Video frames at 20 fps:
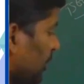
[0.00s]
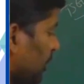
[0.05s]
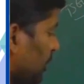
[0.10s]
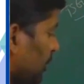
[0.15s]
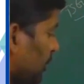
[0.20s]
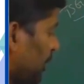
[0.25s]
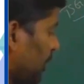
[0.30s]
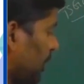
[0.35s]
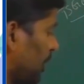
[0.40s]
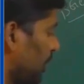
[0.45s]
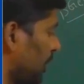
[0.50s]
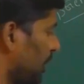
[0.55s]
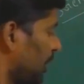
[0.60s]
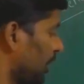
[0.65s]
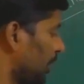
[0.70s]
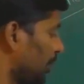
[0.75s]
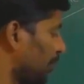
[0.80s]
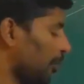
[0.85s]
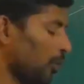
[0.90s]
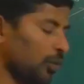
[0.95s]
of
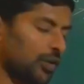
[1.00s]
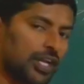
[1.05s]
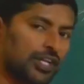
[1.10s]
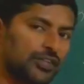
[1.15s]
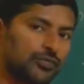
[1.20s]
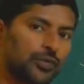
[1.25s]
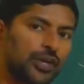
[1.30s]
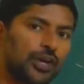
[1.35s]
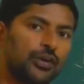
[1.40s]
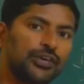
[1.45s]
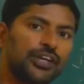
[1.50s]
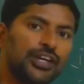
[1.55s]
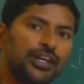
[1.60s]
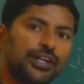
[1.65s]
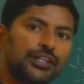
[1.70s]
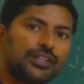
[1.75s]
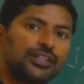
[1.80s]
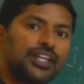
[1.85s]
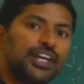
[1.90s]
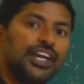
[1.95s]
protons we have
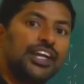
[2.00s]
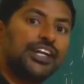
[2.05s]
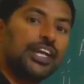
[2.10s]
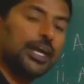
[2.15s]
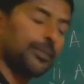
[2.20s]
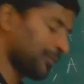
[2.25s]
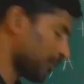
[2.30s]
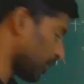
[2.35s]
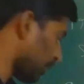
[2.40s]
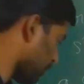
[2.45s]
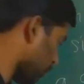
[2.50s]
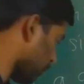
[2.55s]
here? 3 types of